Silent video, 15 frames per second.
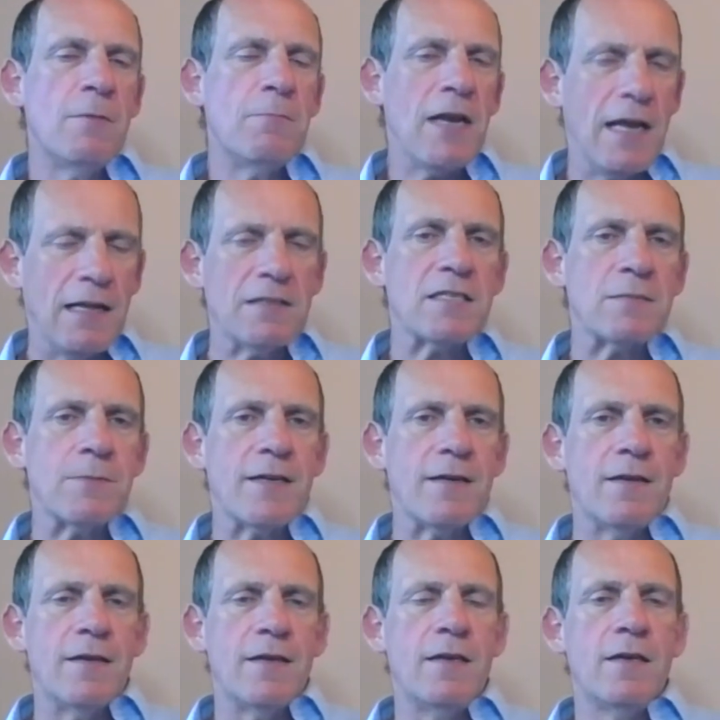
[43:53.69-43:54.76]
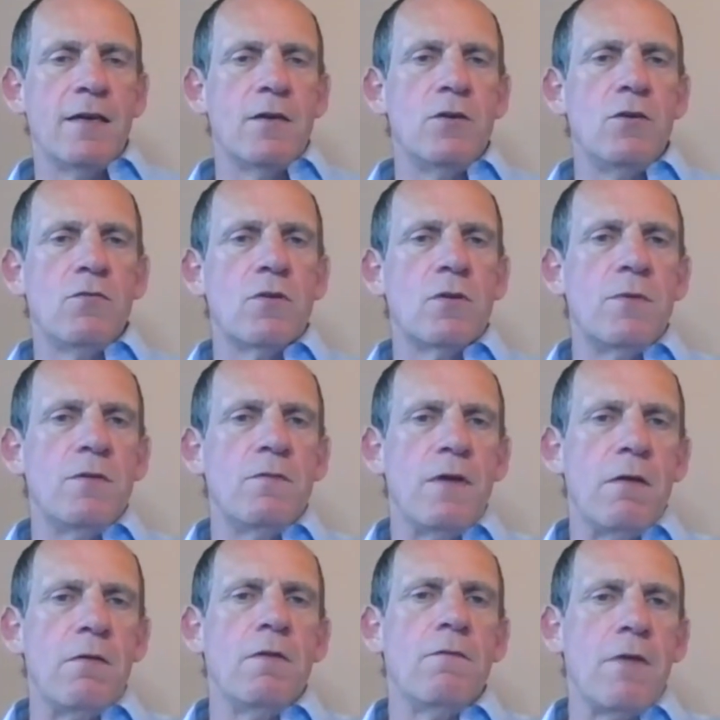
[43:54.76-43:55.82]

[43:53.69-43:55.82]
But ultimately, you've got to be very,